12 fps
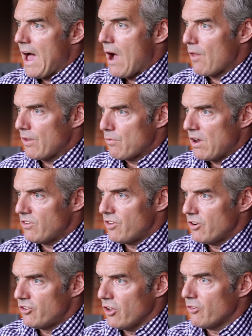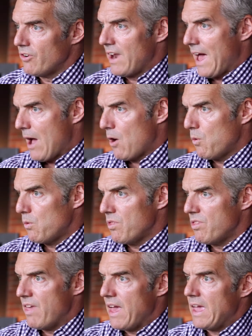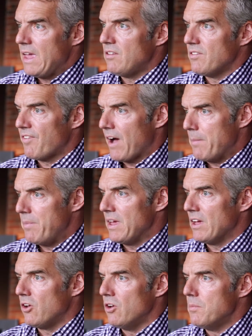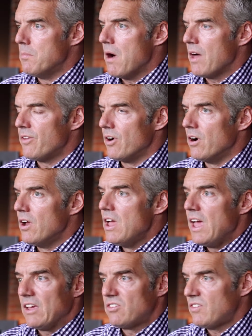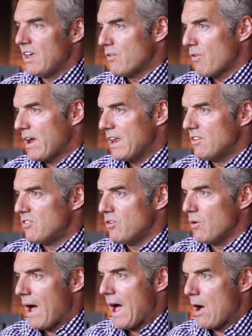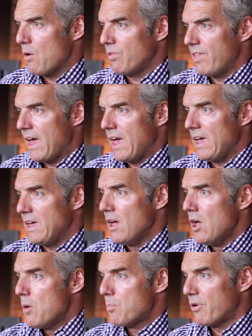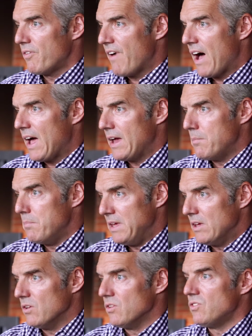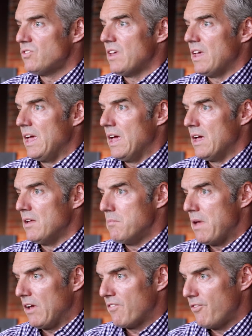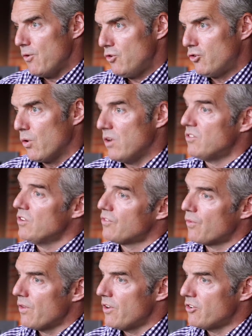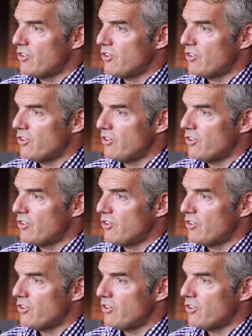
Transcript: how they raise their children, how they define being a good mother, extend right into how they provide meals and make food choices for their